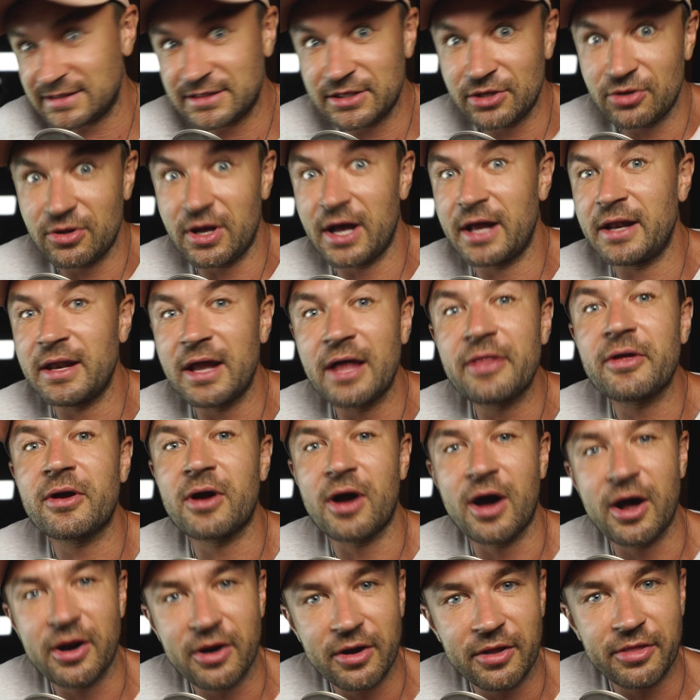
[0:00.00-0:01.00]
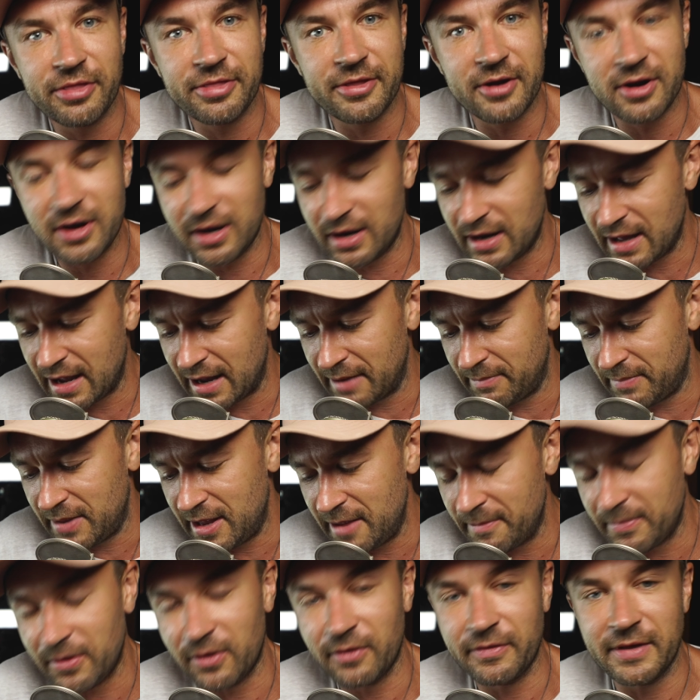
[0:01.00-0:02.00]
still another 139
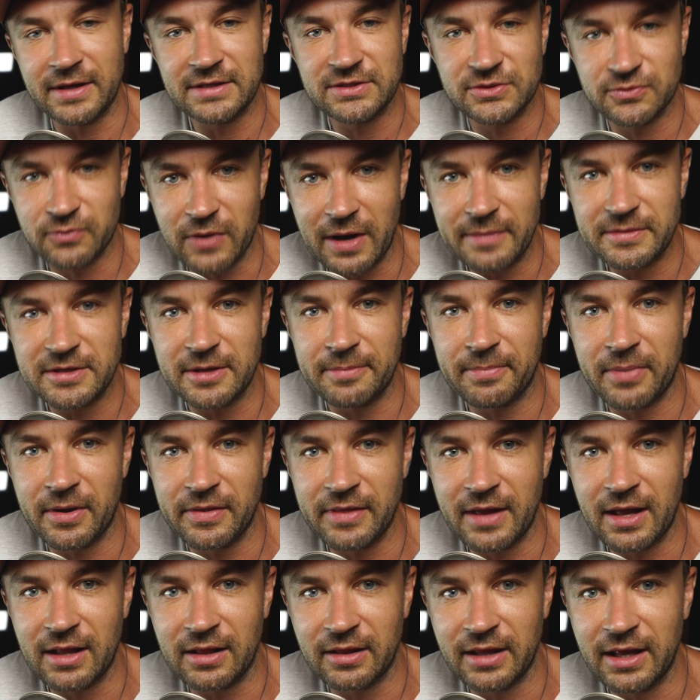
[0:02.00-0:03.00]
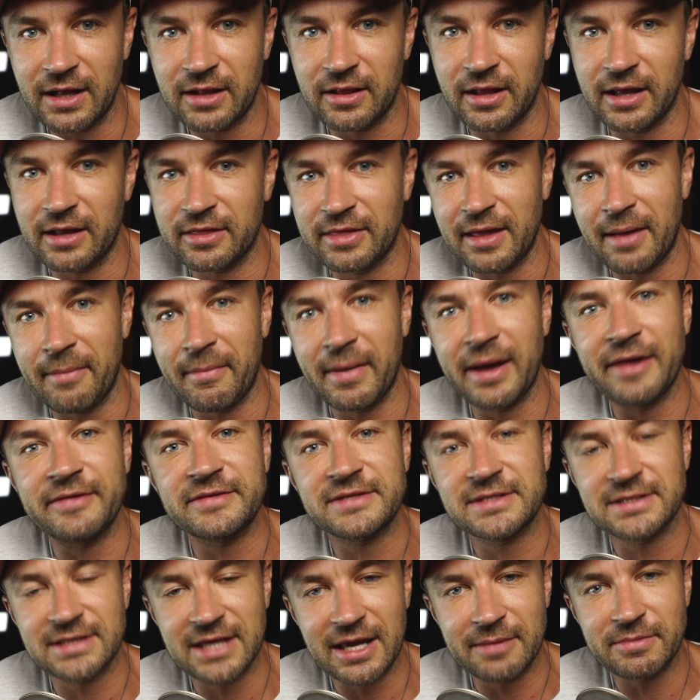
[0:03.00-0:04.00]
people that swiped up on that link click that might have
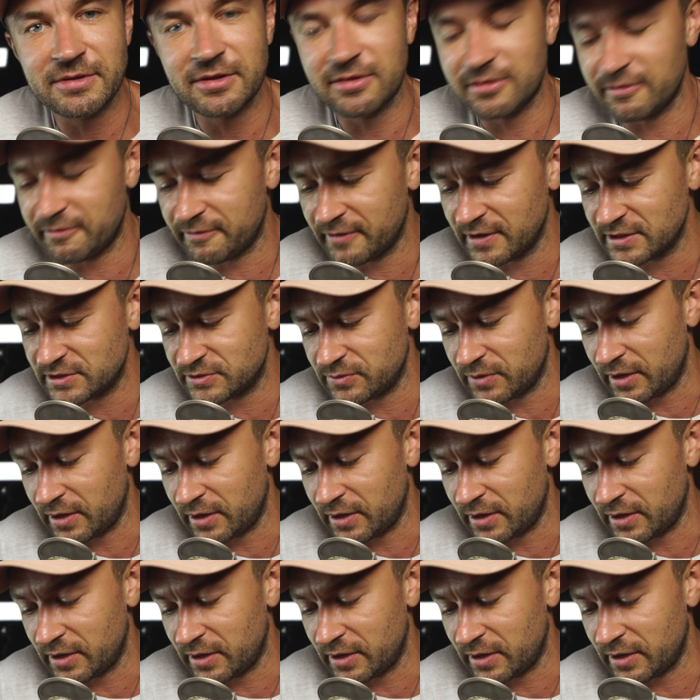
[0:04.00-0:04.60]
skipped the first